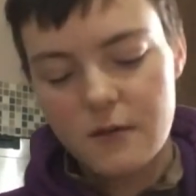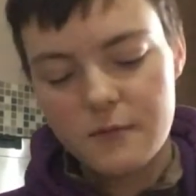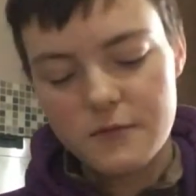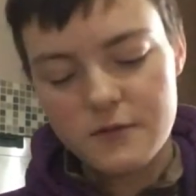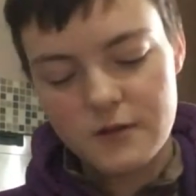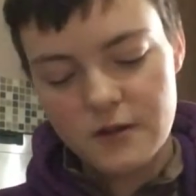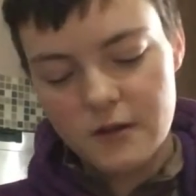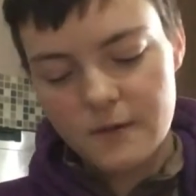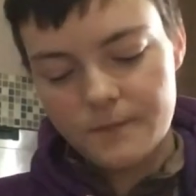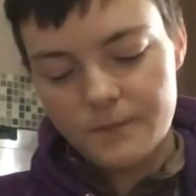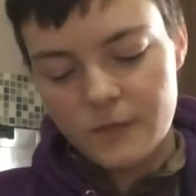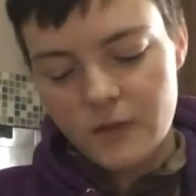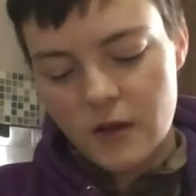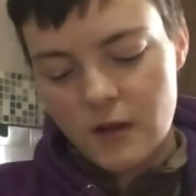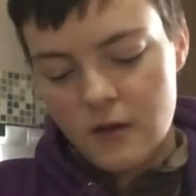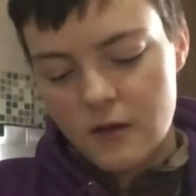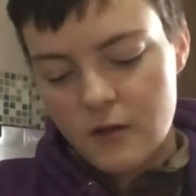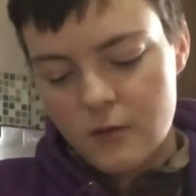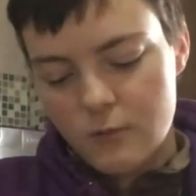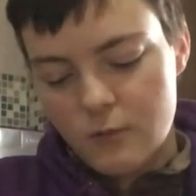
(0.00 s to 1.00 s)
So
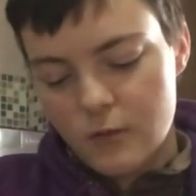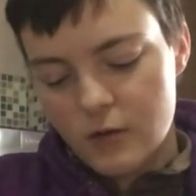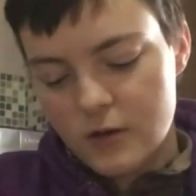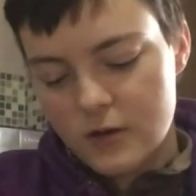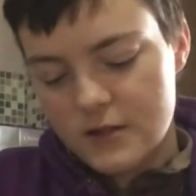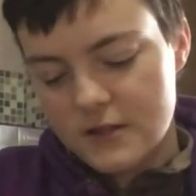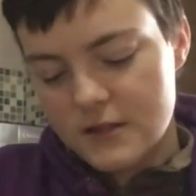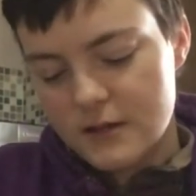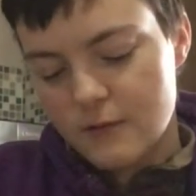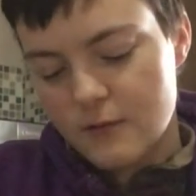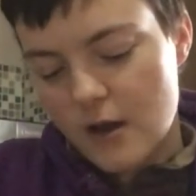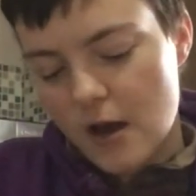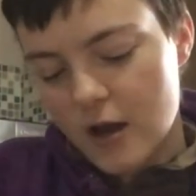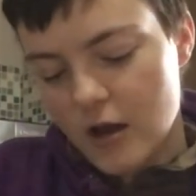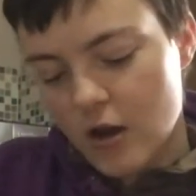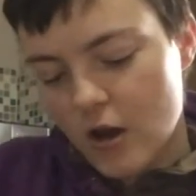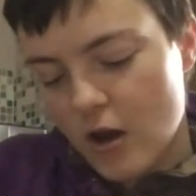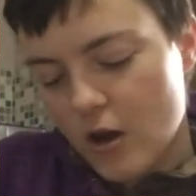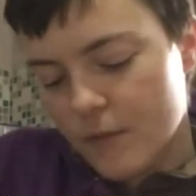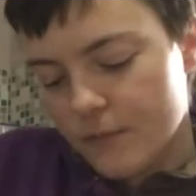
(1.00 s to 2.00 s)
we're gonna see what
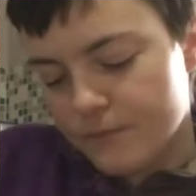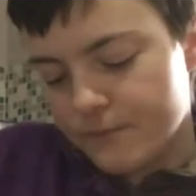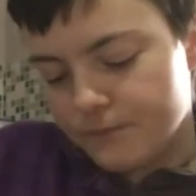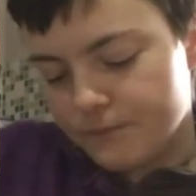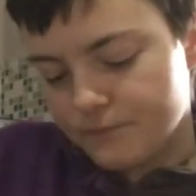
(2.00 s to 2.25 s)
I've got.